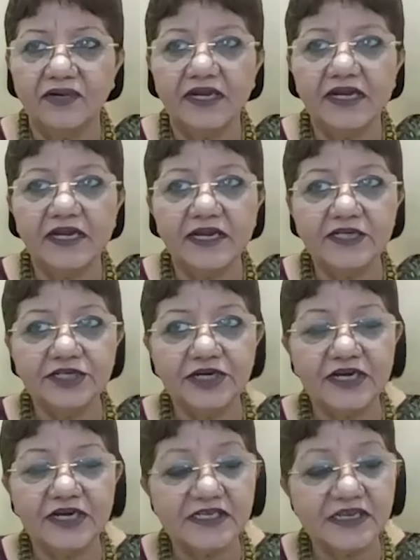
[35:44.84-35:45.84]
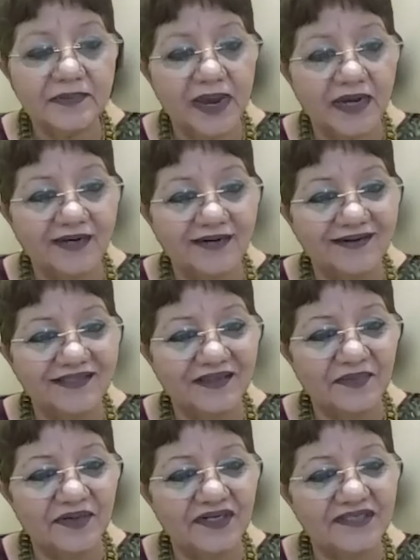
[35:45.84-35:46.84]
intention doesn't matter.
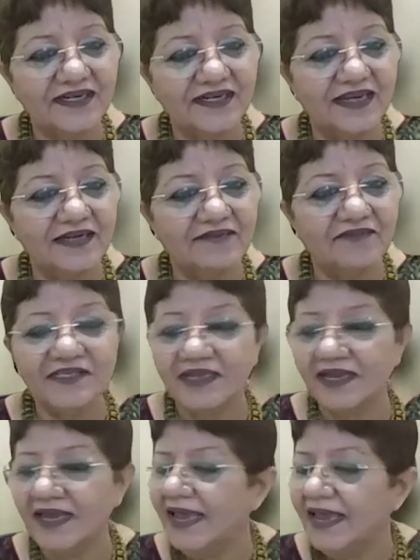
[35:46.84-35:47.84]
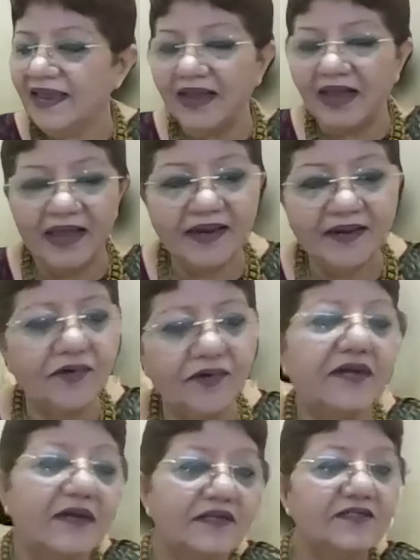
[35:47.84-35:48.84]
The person will say, "Hey, I had
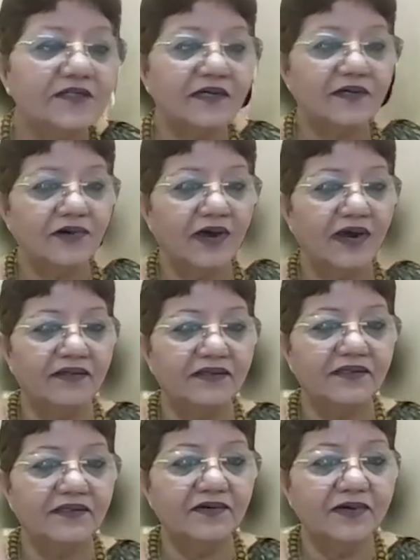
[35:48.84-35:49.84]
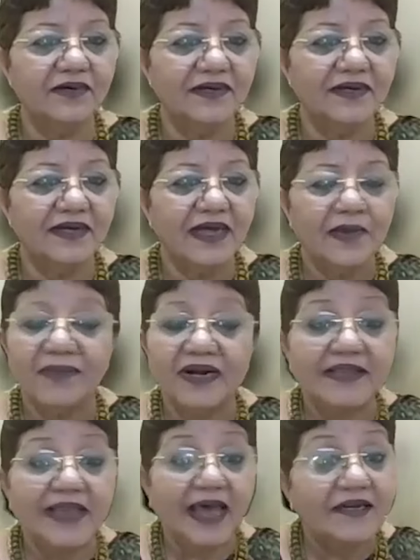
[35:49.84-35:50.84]
no intention to harass you,"
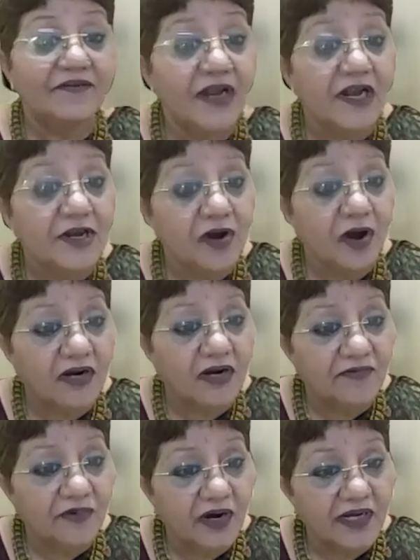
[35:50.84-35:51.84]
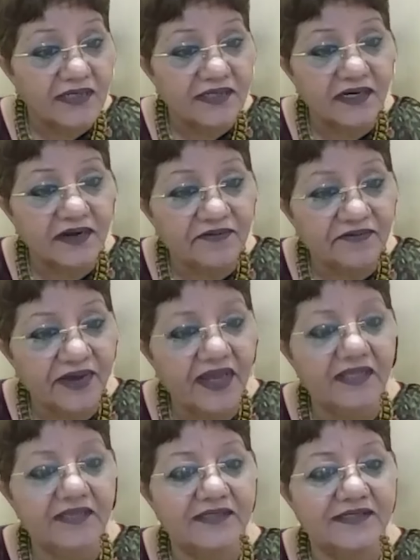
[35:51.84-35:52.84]
but that will not work as a
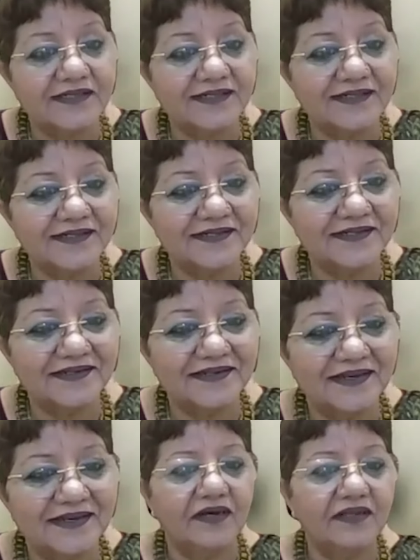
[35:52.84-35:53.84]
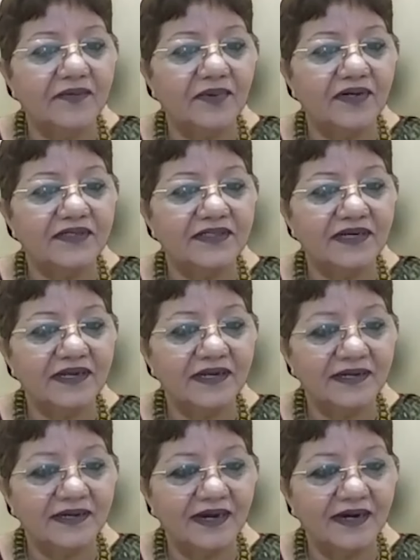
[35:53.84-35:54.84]
defense. Whether the
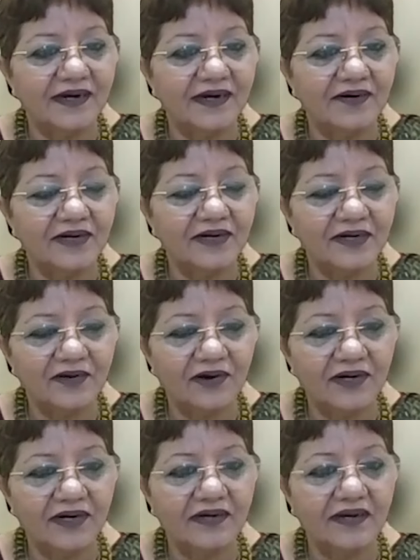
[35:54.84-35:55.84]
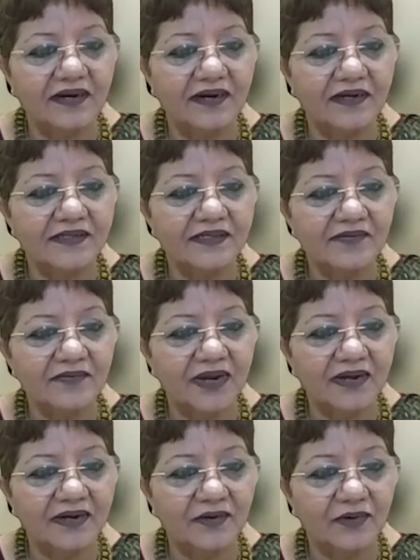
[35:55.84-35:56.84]
person intended or did not intend doesn't
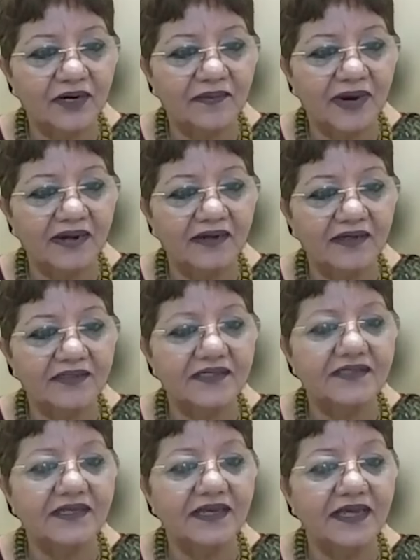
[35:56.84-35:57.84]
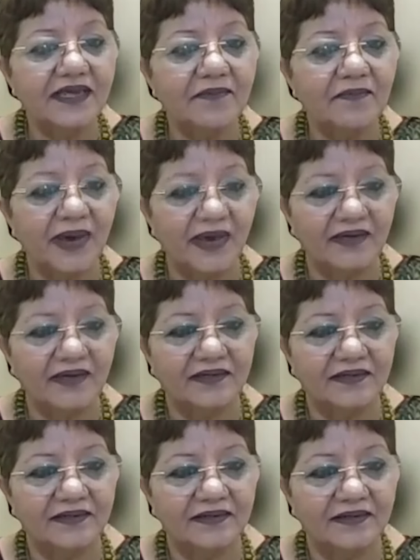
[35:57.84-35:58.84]
matter. What matters is the
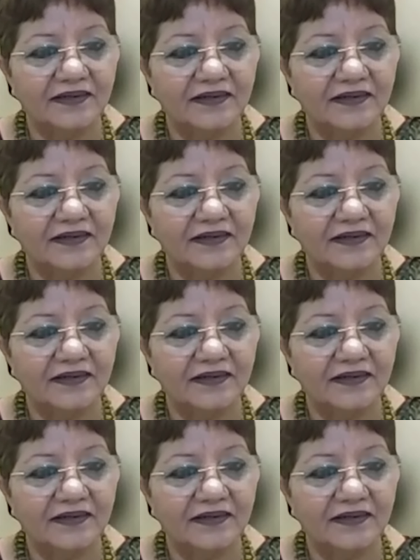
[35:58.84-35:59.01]
impact.